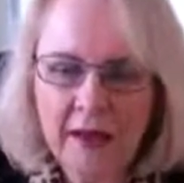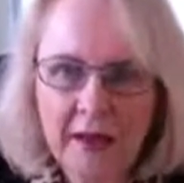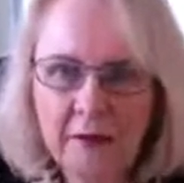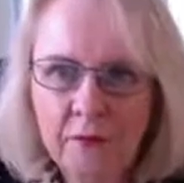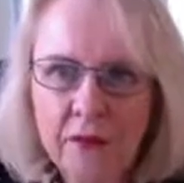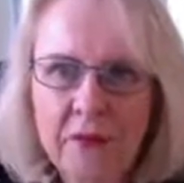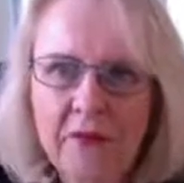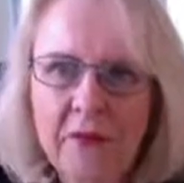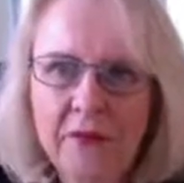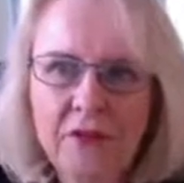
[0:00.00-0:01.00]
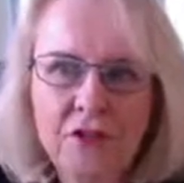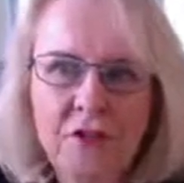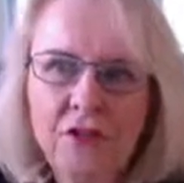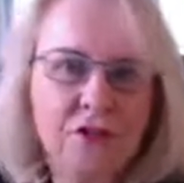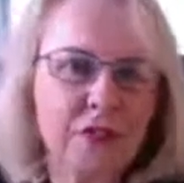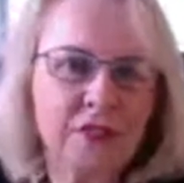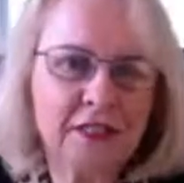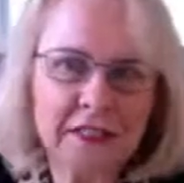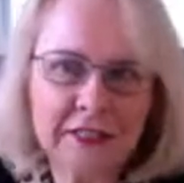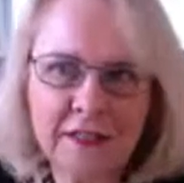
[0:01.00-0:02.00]
And whether they should or shouldn't
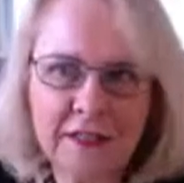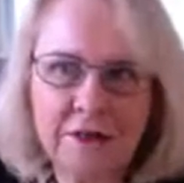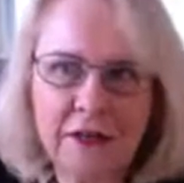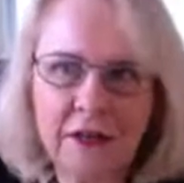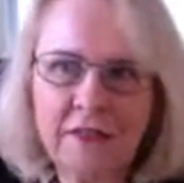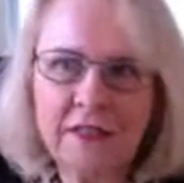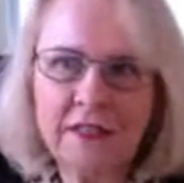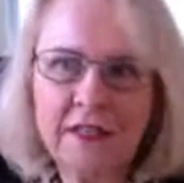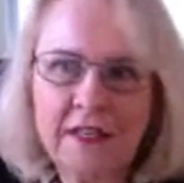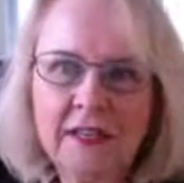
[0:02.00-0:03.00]
need it is irrelevant.